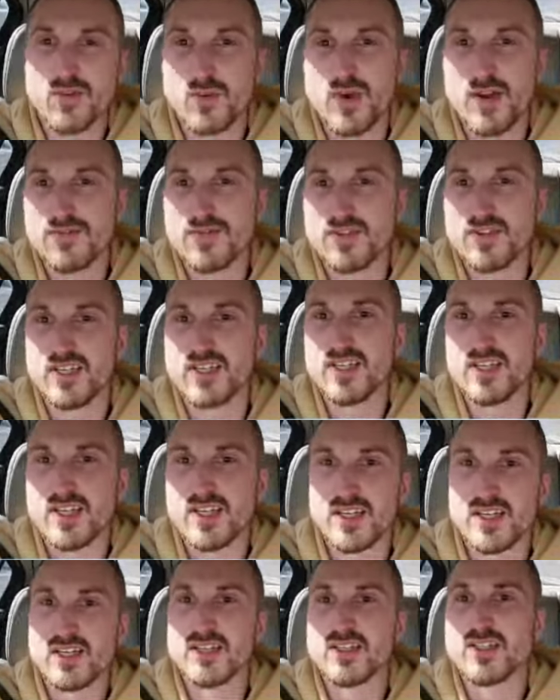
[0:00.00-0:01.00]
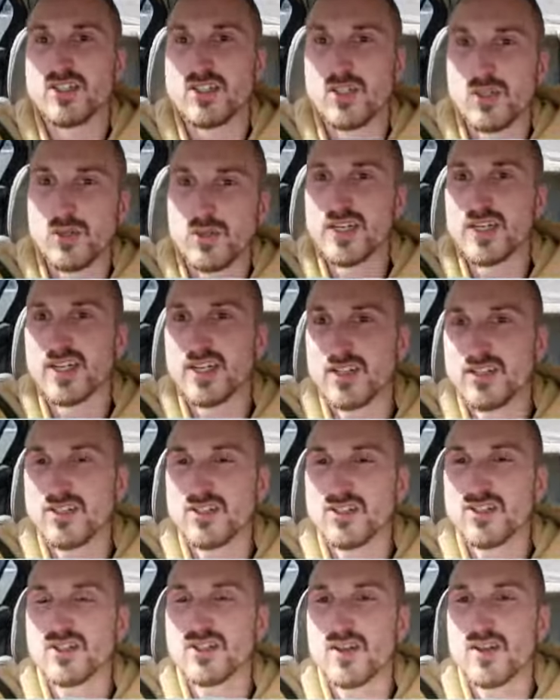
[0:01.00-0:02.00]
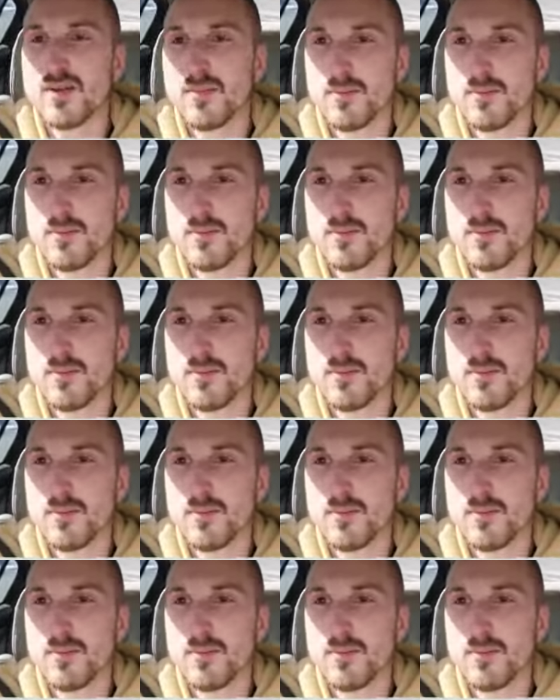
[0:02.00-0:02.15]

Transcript: roughly 2 years.